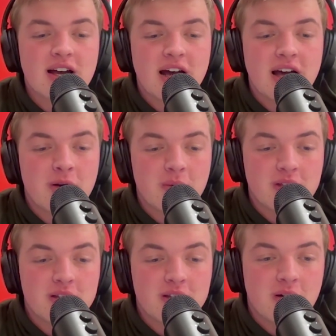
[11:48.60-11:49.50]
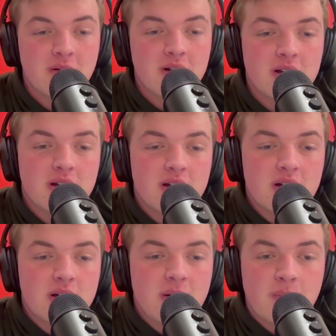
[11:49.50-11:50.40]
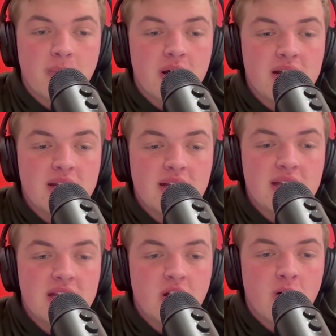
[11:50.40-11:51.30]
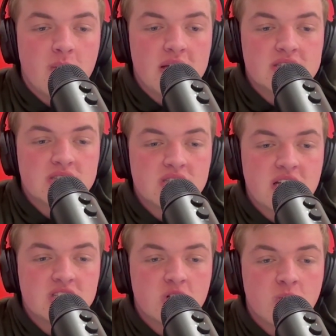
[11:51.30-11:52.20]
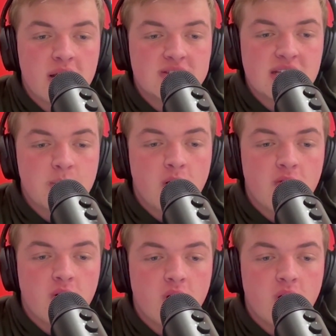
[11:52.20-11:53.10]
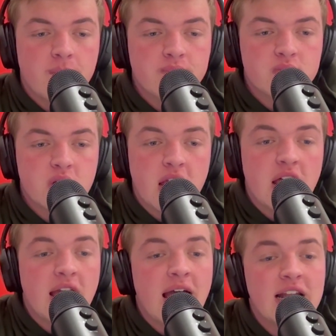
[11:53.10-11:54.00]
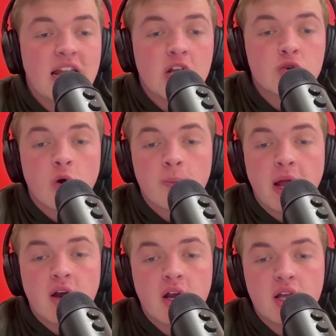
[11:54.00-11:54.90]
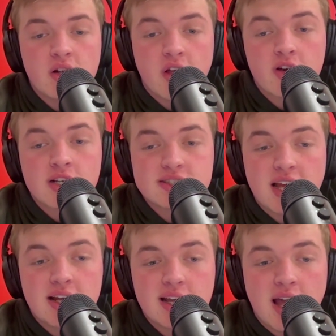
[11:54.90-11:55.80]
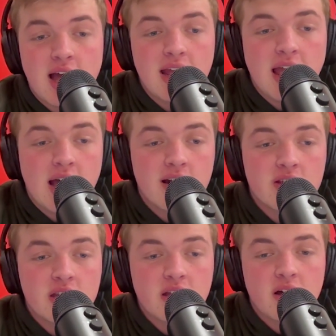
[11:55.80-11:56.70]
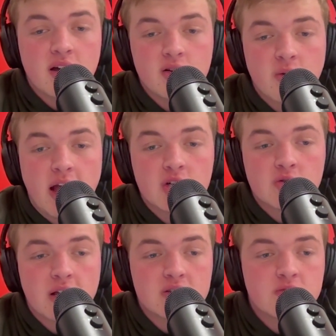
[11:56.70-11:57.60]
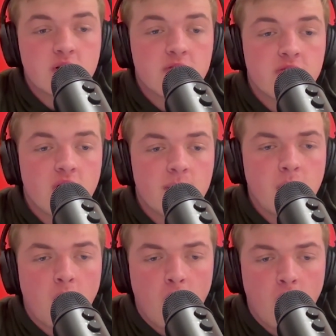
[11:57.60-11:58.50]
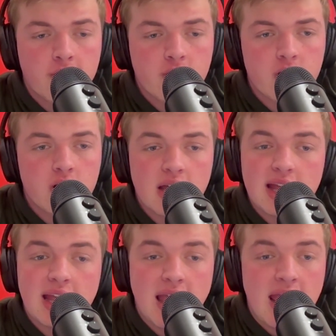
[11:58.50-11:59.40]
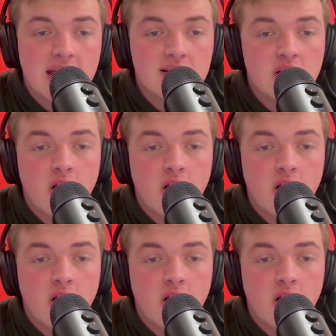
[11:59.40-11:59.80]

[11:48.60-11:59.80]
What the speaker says: I don't really know. But it's a great team overall. They added Andrew O'Barry, another Gonzaga guy out of the grad transfer from Harvard, and